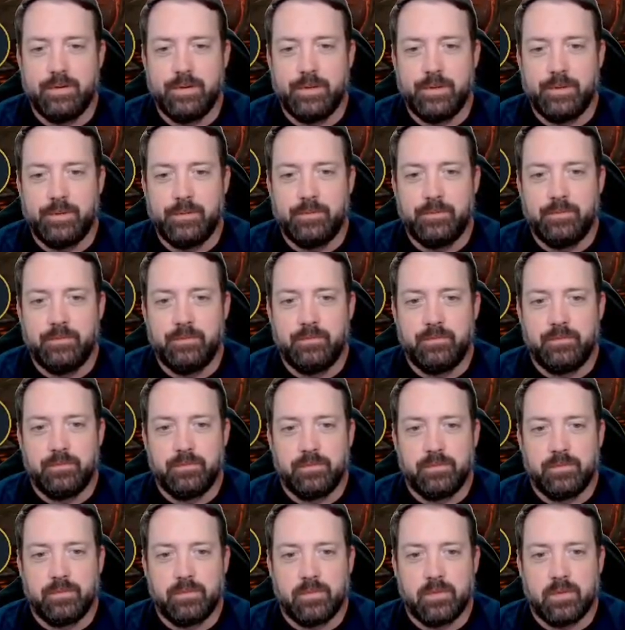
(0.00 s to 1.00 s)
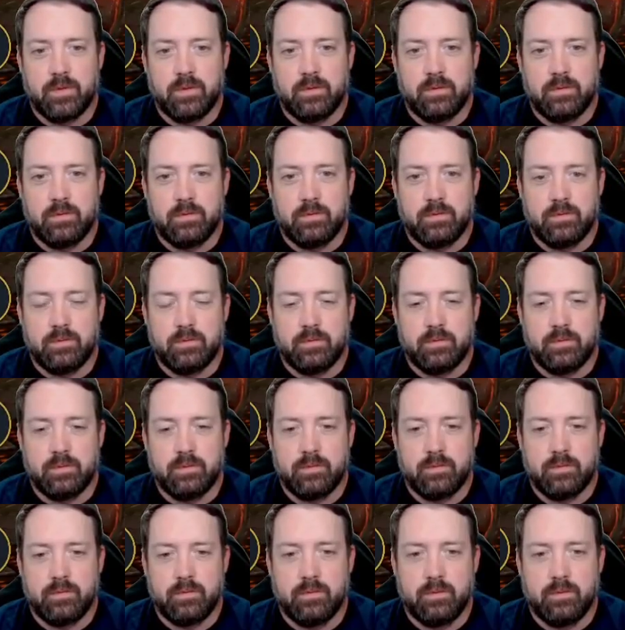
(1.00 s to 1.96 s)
Nobody speaks.